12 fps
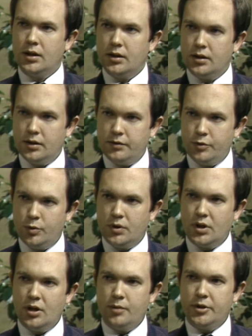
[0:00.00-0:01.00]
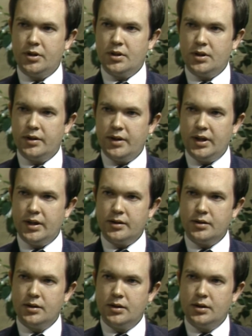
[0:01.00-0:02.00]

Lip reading: And if you would comment on that.